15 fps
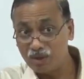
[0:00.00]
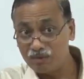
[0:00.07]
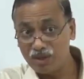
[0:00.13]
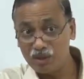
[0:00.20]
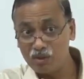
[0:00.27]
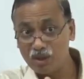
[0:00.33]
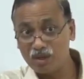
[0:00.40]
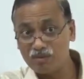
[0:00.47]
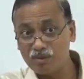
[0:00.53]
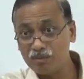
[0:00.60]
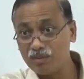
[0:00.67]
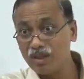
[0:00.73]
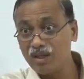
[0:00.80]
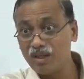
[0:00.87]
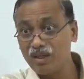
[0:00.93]
away you are from
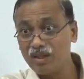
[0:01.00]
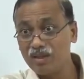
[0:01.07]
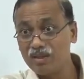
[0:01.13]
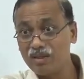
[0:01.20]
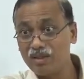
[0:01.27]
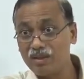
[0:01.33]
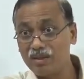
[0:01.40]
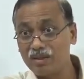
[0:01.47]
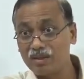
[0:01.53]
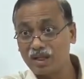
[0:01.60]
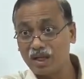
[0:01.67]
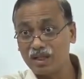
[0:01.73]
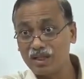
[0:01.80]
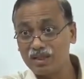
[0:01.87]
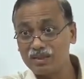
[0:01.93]
the
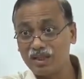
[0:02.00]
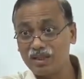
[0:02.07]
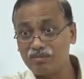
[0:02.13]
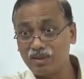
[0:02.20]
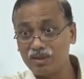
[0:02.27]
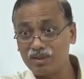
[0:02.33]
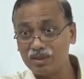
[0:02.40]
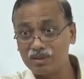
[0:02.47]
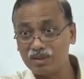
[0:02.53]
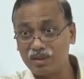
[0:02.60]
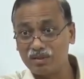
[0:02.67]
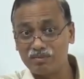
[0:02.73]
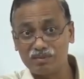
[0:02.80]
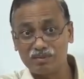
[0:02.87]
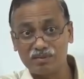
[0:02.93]
target set for yourself.